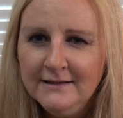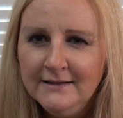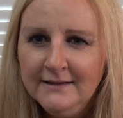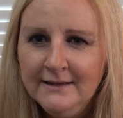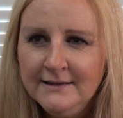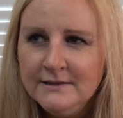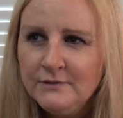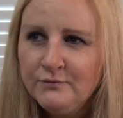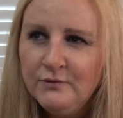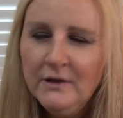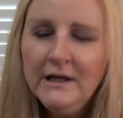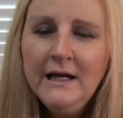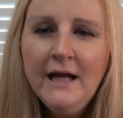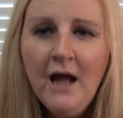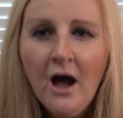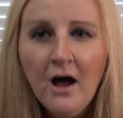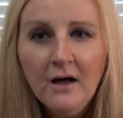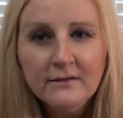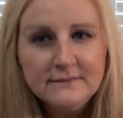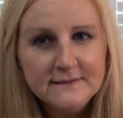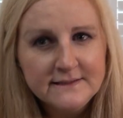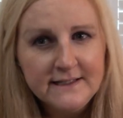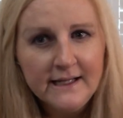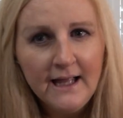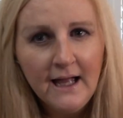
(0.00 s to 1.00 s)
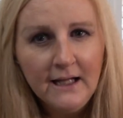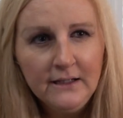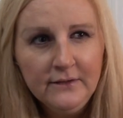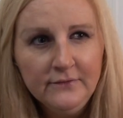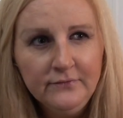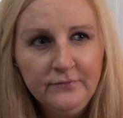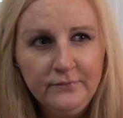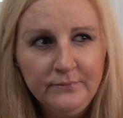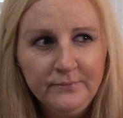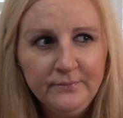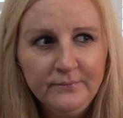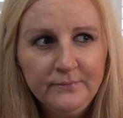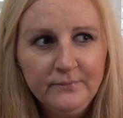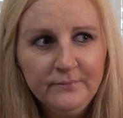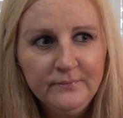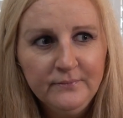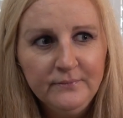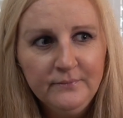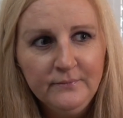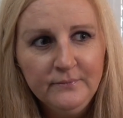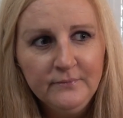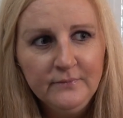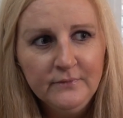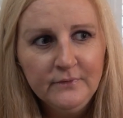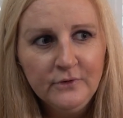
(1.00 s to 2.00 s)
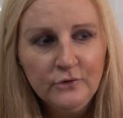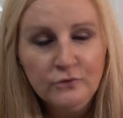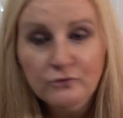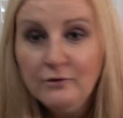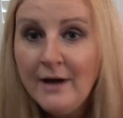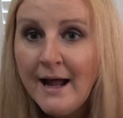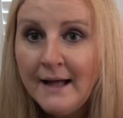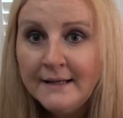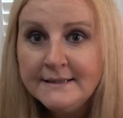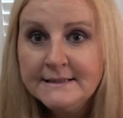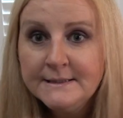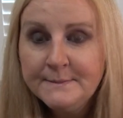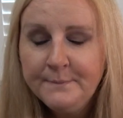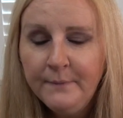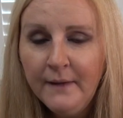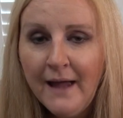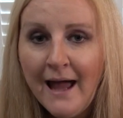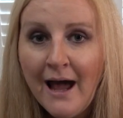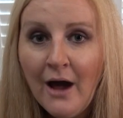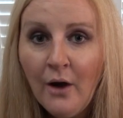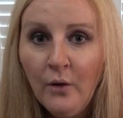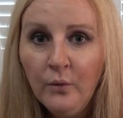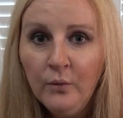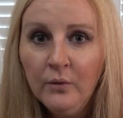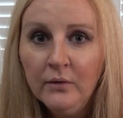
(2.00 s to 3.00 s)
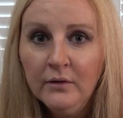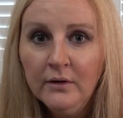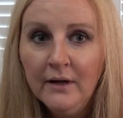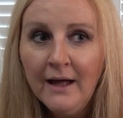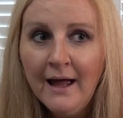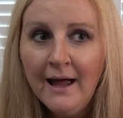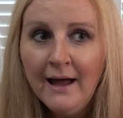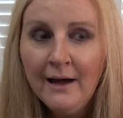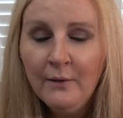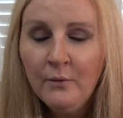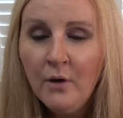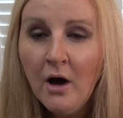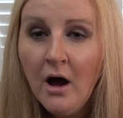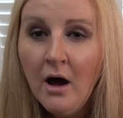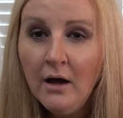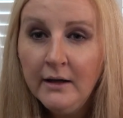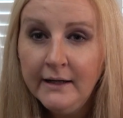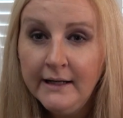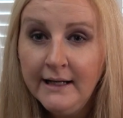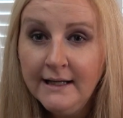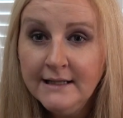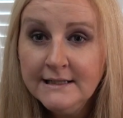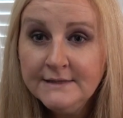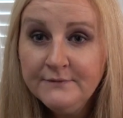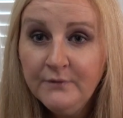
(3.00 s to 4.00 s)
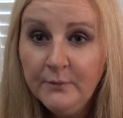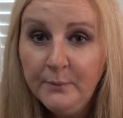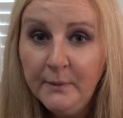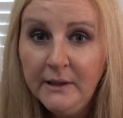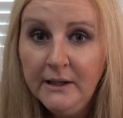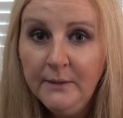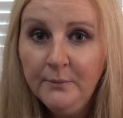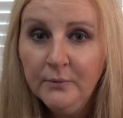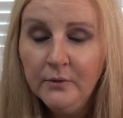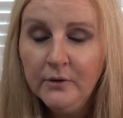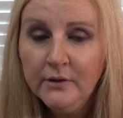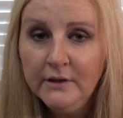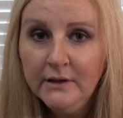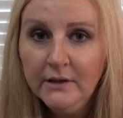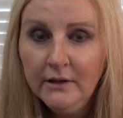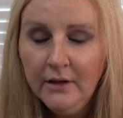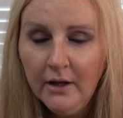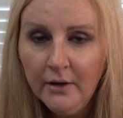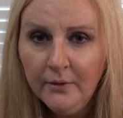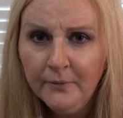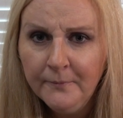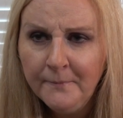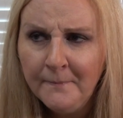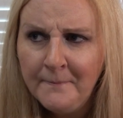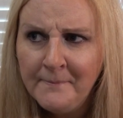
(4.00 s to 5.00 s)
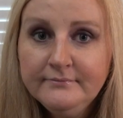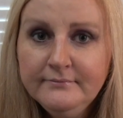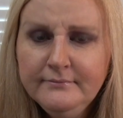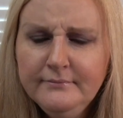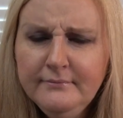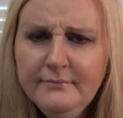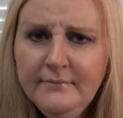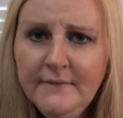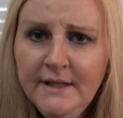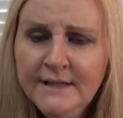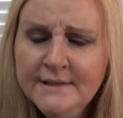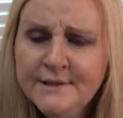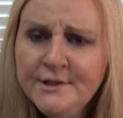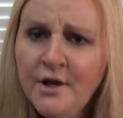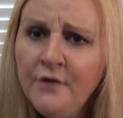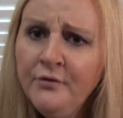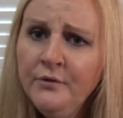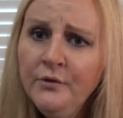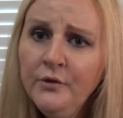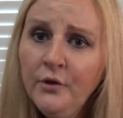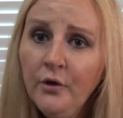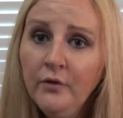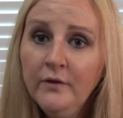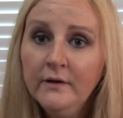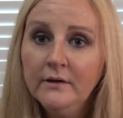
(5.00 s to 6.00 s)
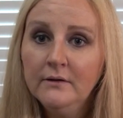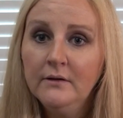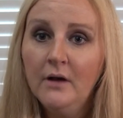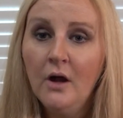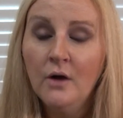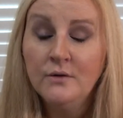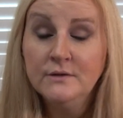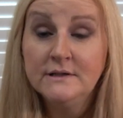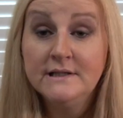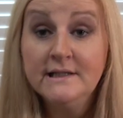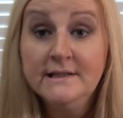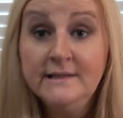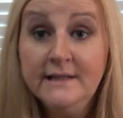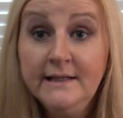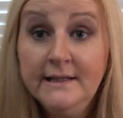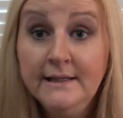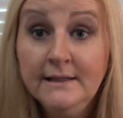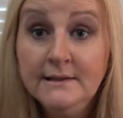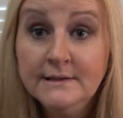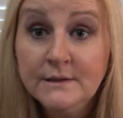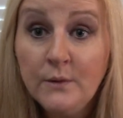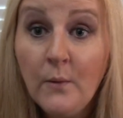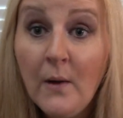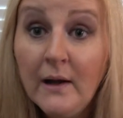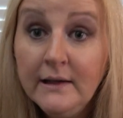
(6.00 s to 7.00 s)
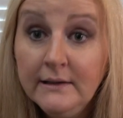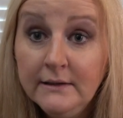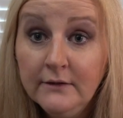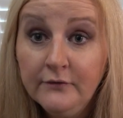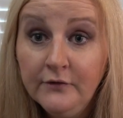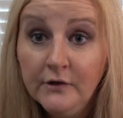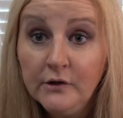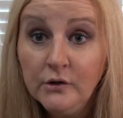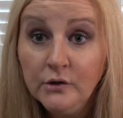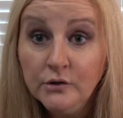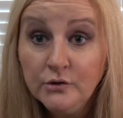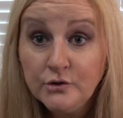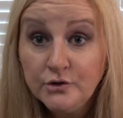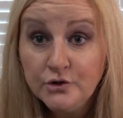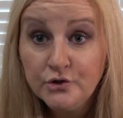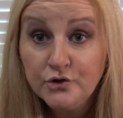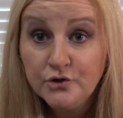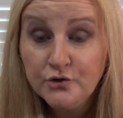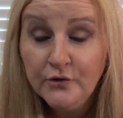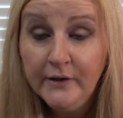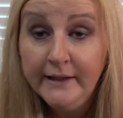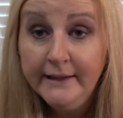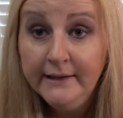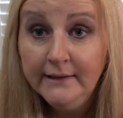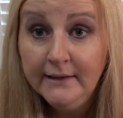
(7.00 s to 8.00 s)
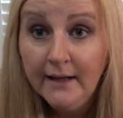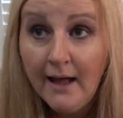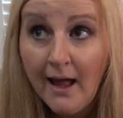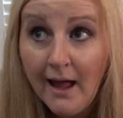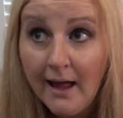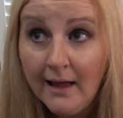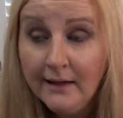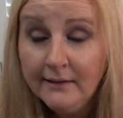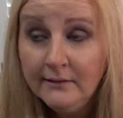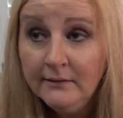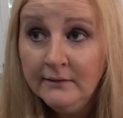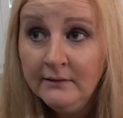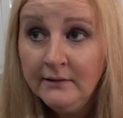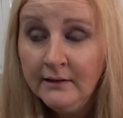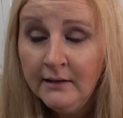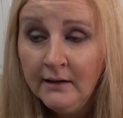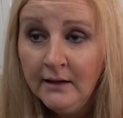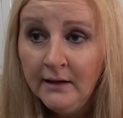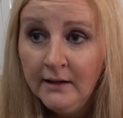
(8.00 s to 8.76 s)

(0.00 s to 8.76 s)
it's really hard to kind of grasp how hard it is for people, It's often thought that OCD is quite difficult to treat, and